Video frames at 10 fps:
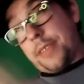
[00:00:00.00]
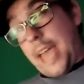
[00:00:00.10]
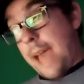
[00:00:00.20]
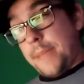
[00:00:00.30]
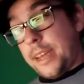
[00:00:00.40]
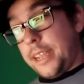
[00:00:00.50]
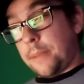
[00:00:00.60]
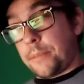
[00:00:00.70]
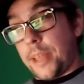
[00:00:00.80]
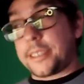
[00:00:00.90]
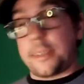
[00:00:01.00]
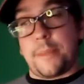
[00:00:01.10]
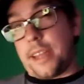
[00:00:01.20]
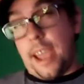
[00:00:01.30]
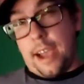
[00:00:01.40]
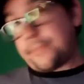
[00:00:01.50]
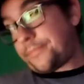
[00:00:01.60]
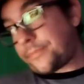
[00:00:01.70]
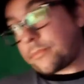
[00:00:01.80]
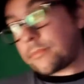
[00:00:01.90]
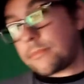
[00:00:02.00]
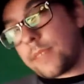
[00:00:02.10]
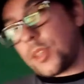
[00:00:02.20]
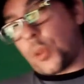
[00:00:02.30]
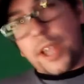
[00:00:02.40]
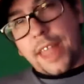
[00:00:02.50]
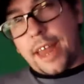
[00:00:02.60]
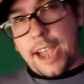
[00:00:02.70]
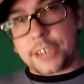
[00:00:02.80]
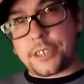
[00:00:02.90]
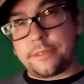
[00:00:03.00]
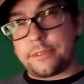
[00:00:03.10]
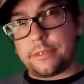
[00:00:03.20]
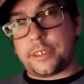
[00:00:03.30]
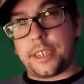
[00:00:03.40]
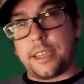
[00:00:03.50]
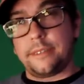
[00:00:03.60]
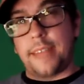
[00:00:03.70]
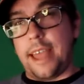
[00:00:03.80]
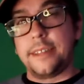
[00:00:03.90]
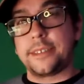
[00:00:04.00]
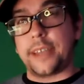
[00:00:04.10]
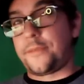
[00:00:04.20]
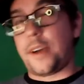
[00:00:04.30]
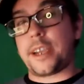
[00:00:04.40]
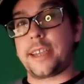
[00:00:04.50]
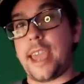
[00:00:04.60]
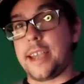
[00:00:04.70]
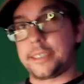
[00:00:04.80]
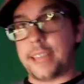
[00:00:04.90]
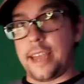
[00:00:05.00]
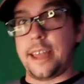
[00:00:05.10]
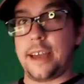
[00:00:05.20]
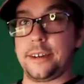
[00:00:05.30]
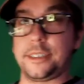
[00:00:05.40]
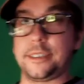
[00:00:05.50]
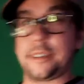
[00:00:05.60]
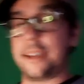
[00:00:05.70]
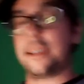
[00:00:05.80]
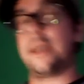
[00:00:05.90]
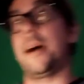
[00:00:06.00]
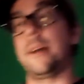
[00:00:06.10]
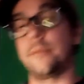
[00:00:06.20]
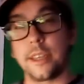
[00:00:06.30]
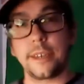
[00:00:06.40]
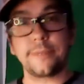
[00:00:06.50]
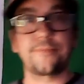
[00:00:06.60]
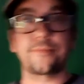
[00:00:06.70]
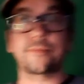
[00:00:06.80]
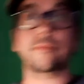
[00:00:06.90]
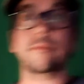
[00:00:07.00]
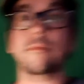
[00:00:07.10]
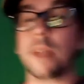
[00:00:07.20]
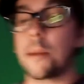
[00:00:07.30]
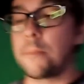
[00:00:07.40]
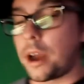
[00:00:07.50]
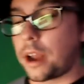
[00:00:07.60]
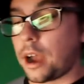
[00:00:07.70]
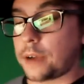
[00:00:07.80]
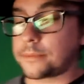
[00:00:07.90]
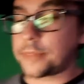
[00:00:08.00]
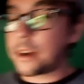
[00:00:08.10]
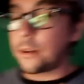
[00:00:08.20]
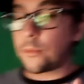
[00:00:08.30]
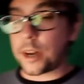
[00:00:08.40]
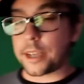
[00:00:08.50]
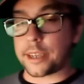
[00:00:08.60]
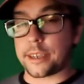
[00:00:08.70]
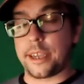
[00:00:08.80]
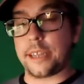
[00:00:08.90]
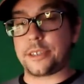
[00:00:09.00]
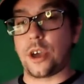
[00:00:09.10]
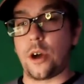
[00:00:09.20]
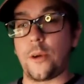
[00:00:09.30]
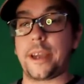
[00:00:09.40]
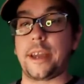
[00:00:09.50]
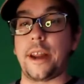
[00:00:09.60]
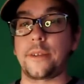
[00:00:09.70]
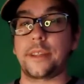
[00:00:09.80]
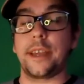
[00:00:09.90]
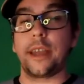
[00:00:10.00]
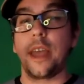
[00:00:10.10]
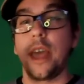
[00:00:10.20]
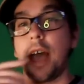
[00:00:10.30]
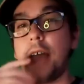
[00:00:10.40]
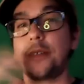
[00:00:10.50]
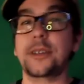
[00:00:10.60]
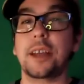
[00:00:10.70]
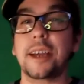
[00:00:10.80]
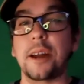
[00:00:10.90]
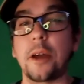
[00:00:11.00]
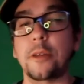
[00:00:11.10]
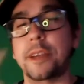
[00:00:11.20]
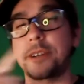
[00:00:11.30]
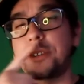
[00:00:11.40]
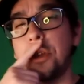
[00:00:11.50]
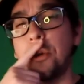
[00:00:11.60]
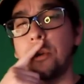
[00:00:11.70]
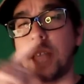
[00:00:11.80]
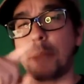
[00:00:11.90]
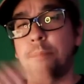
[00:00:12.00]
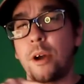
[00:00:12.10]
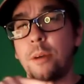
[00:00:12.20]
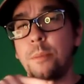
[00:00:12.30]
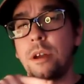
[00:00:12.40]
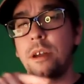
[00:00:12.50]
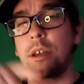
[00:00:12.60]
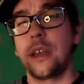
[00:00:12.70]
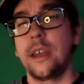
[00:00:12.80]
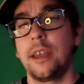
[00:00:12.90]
that many complaints. I mean, yeah. The way that action scene ends, I fucking can't stand that. It's just like, come on, really? But when it gets going and everything, and there's like another thing too, where like Barbara,